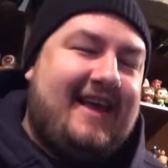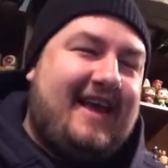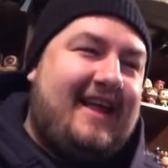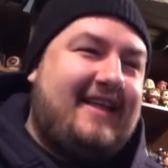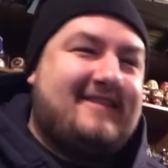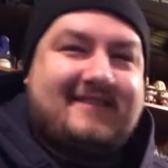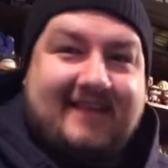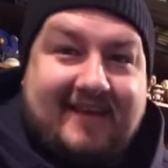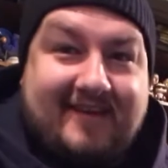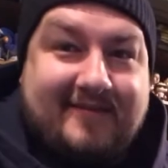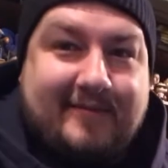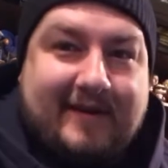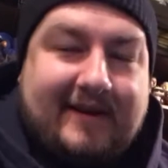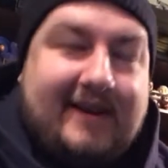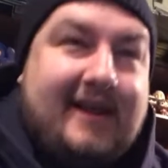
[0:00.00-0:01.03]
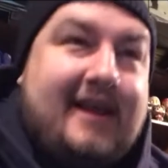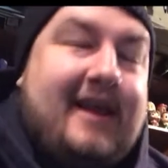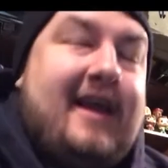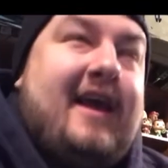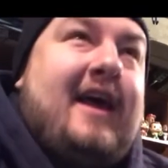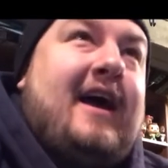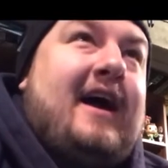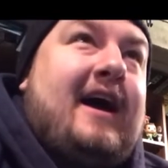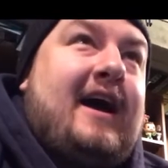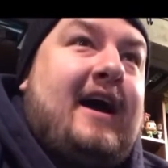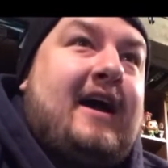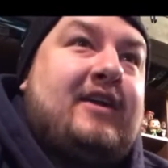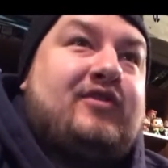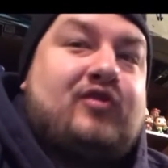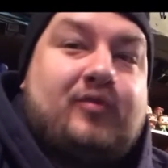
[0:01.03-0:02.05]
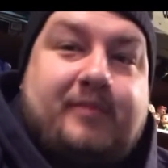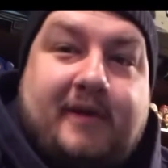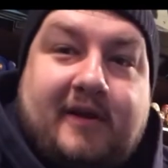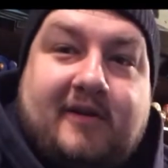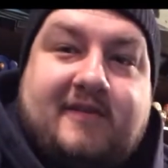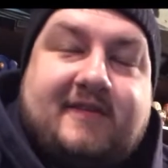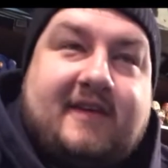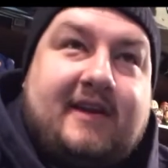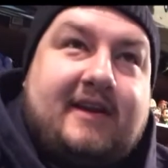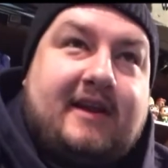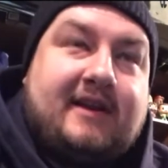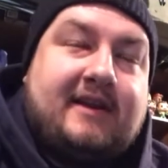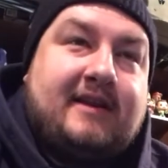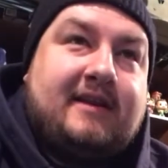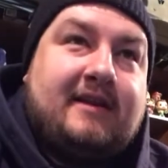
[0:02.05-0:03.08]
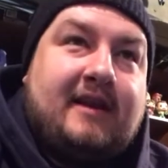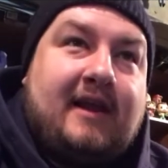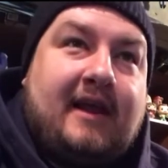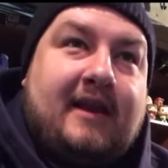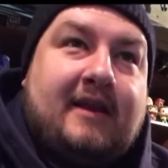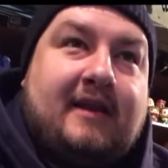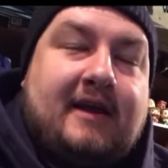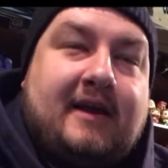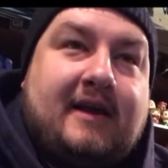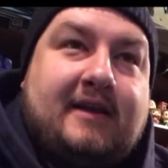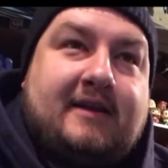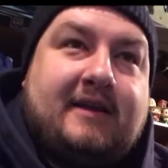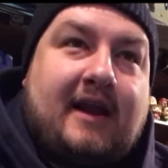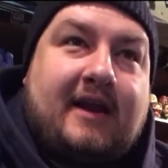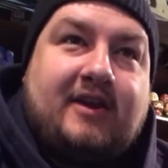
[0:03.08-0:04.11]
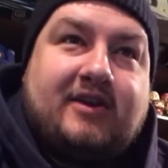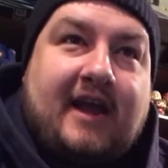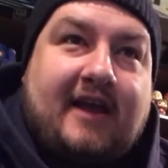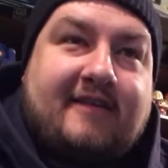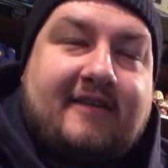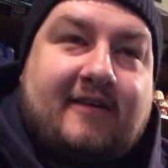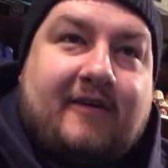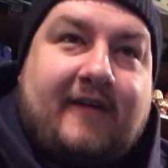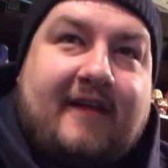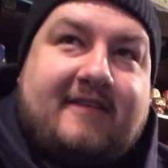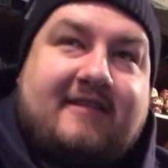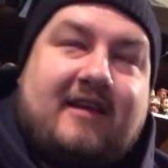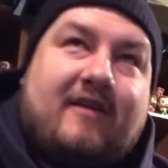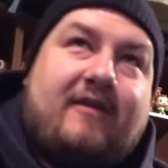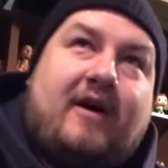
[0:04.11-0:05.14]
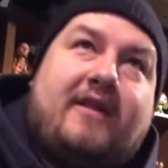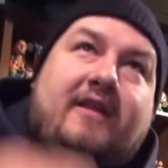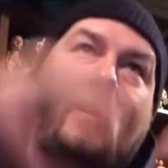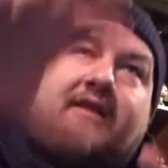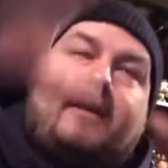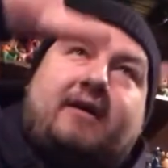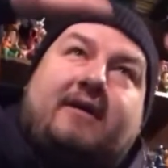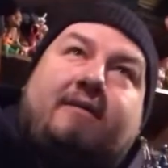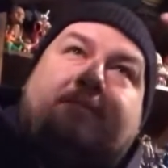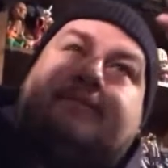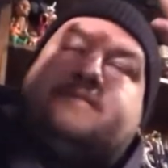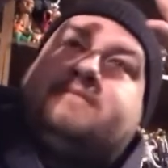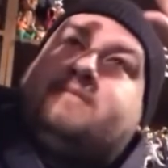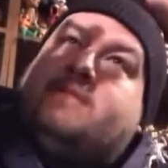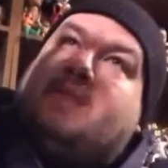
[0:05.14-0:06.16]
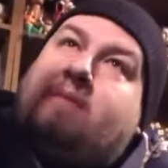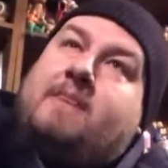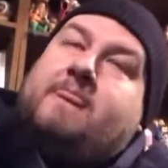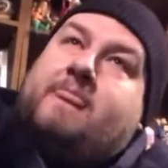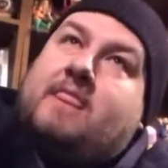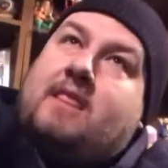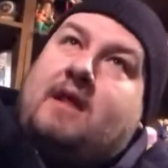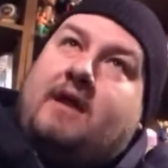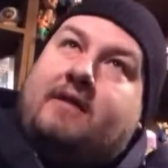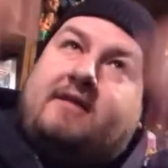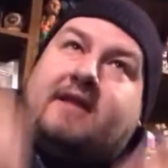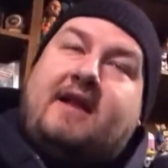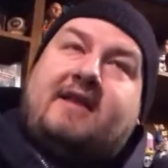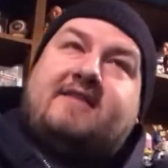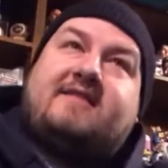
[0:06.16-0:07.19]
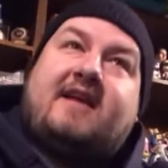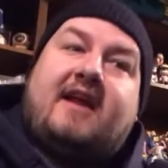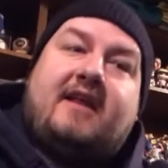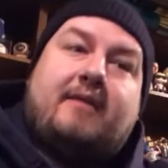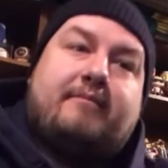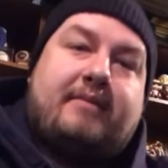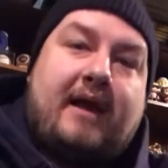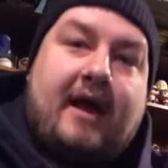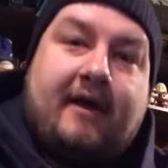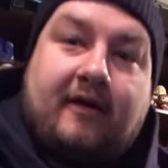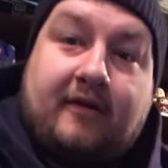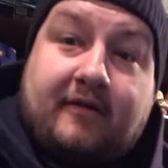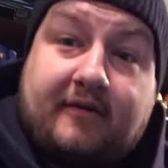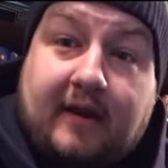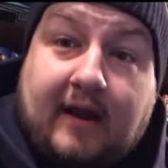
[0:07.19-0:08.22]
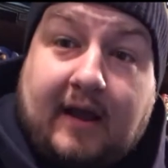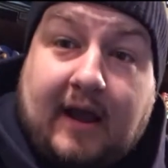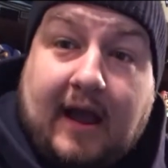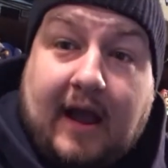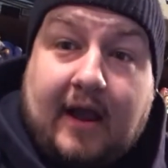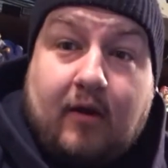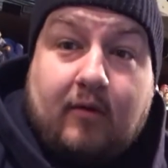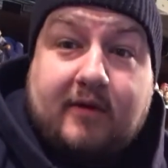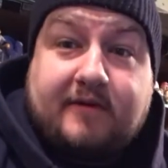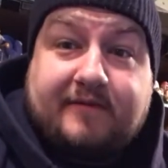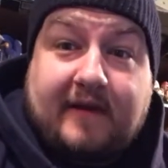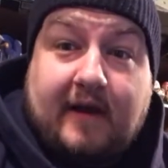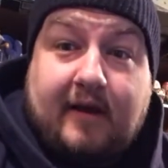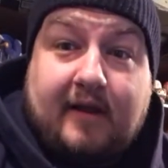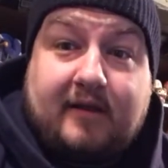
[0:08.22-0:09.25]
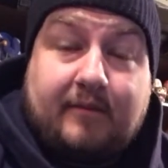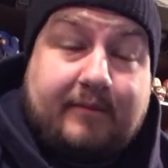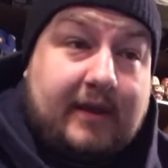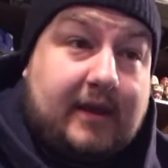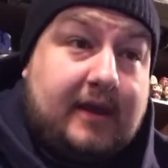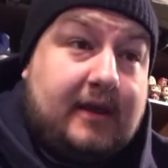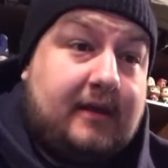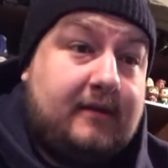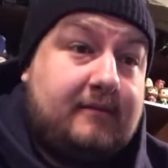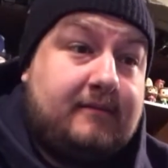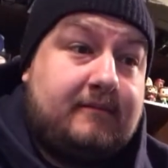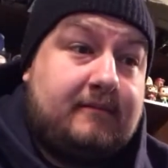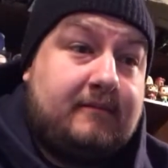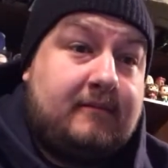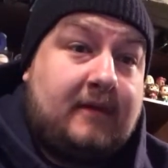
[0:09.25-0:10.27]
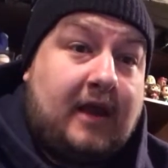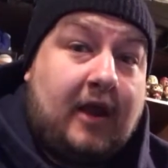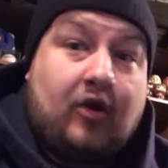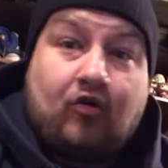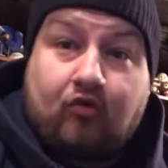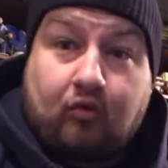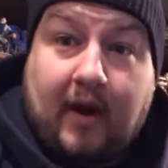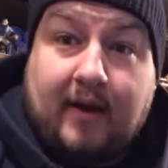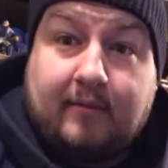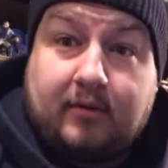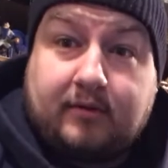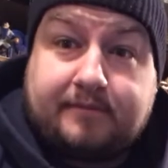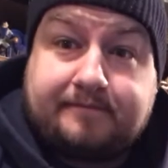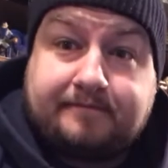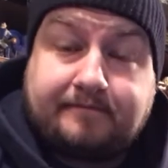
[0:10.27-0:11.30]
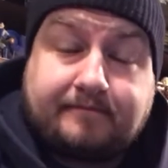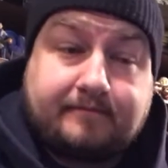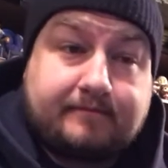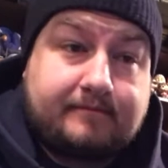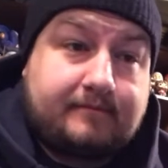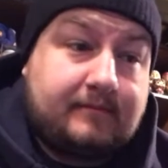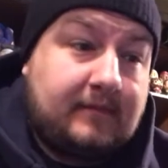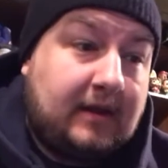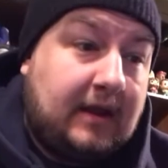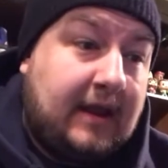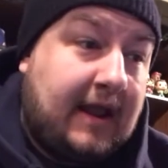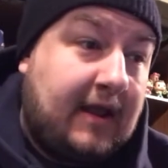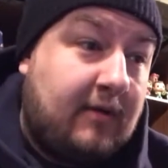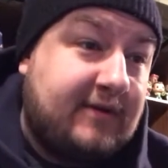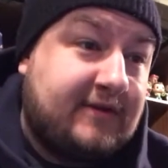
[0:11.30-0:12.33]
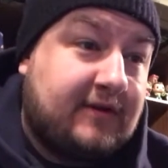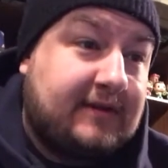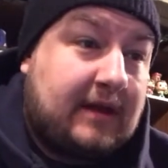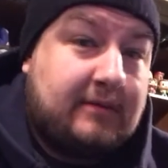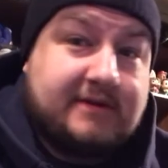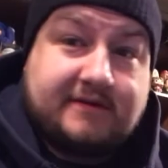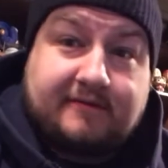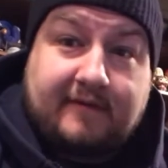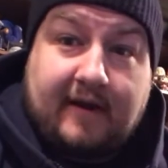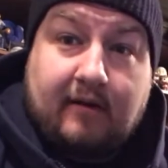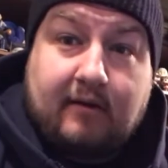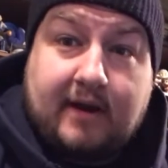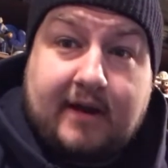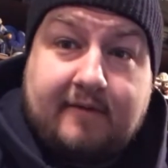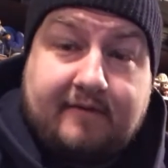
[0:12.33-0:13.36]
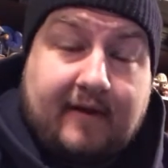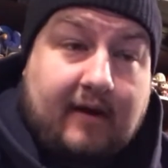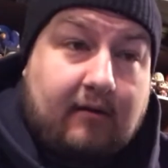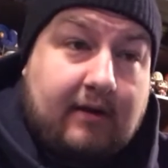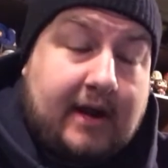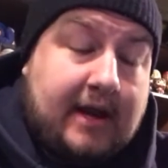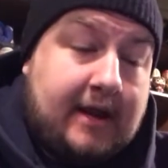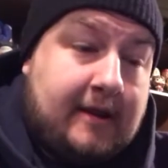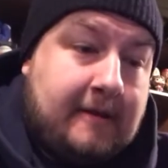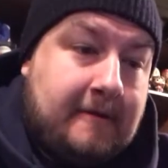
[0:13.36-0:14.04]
it's Thiesman. Drew Pearson and Kenny Jackson, all that stuff on the Denny Stadium banners, and I always found it to be incredible, and I always thought that was very, very,